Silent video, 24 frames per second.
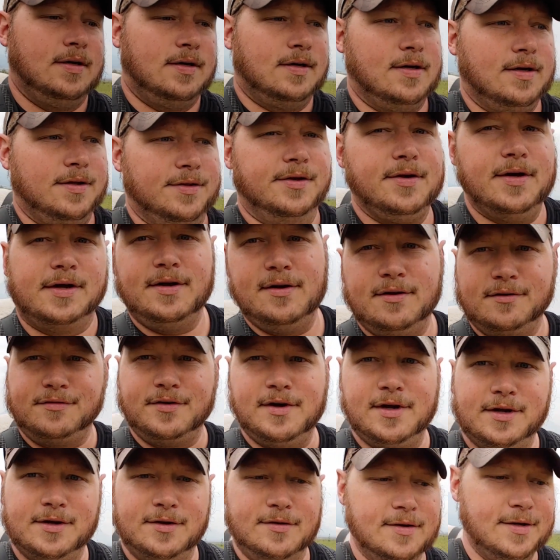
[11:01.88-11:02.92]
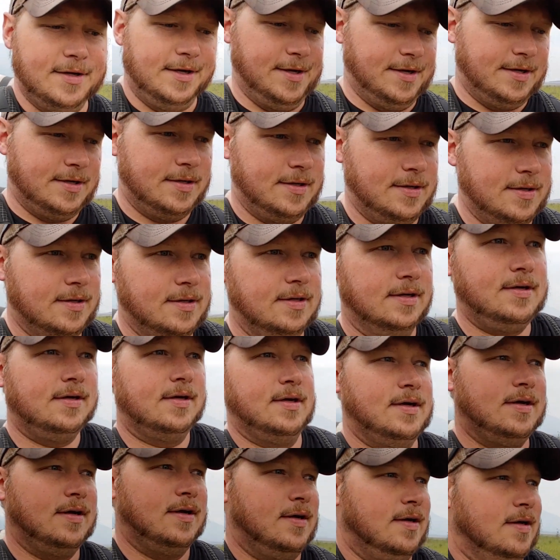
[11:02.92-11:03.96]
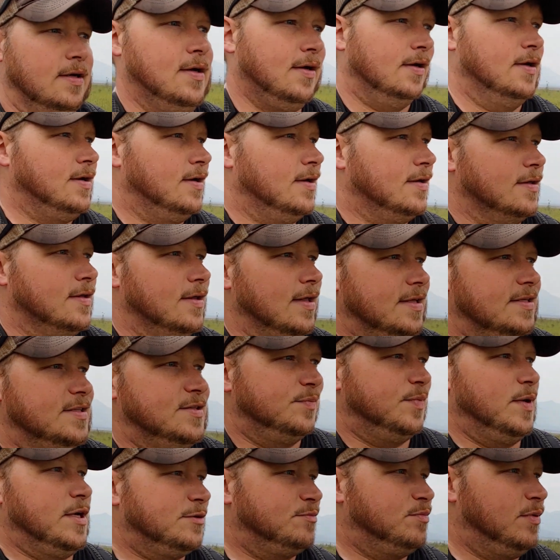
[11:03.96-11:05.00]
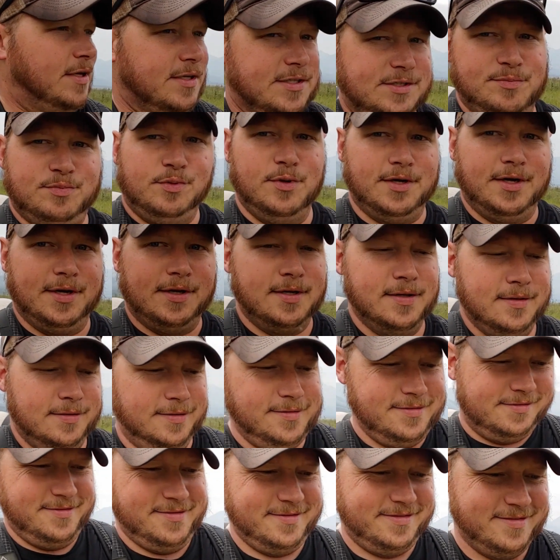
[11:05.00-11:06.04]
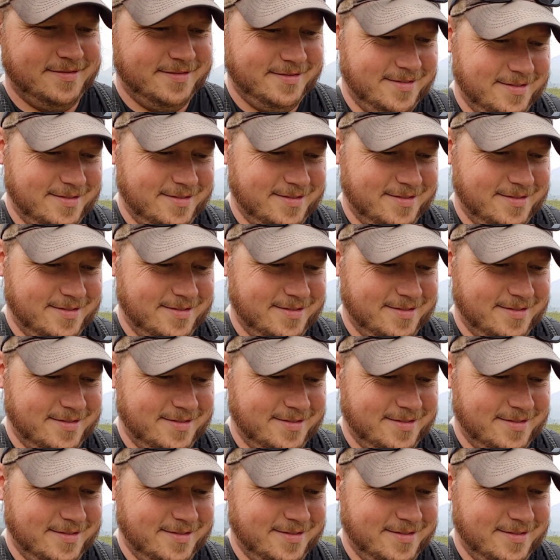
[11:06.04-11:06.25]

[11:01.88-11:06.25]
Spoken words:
Although I don't know if I agree. That's the best place to put it.